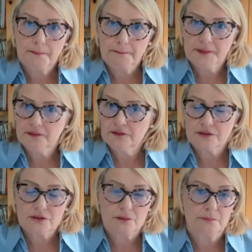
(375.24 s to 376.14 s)

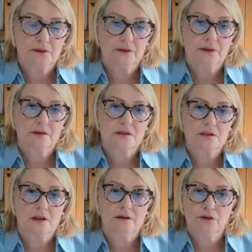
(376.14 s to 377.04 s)
billions and billions
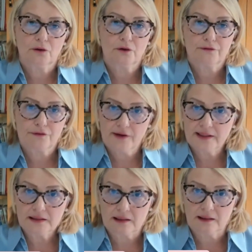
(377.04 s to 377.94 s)
of your
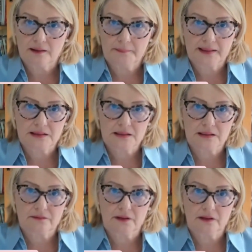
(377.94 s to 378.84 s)
friendly
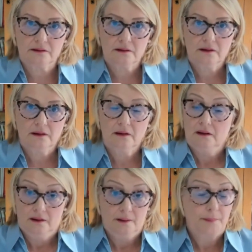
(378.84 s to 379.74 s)
bacteria,
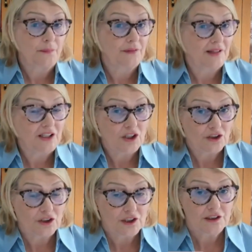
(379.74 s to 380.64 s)
both in
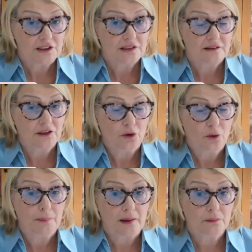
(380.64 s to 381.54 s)
your gut, in
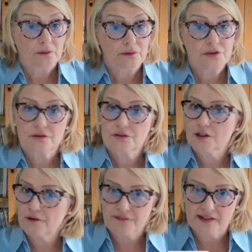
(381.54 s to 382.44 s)
your bowels, so
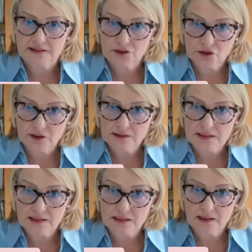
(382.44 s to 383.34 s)
affecting
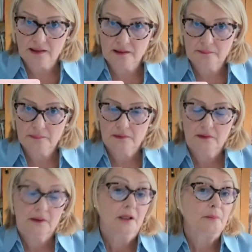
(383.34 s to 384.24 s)
transit time,
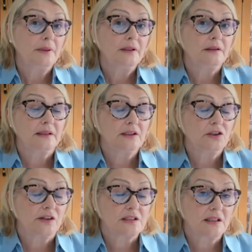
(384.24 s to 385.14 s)
but
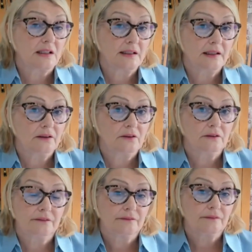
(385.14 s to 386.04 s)
interestingly enough,